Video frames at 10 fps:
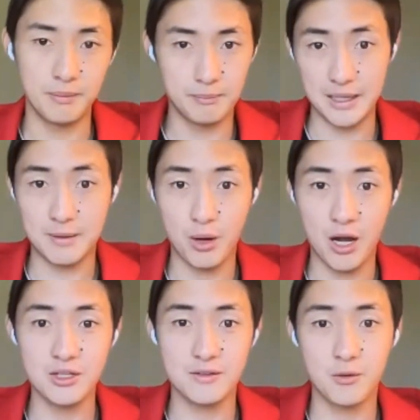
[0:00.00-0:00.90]
big
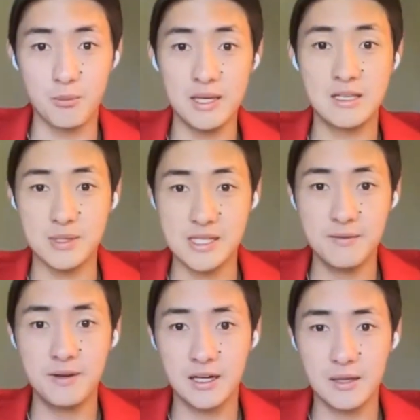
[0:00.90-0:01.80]
projects for me
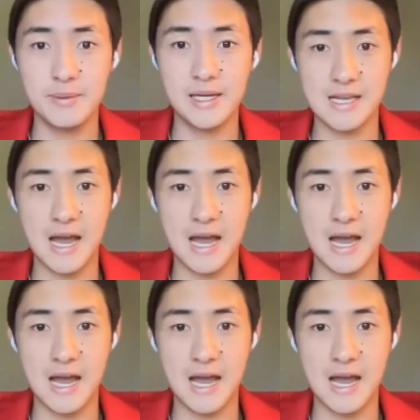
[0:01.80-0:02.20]
specifically because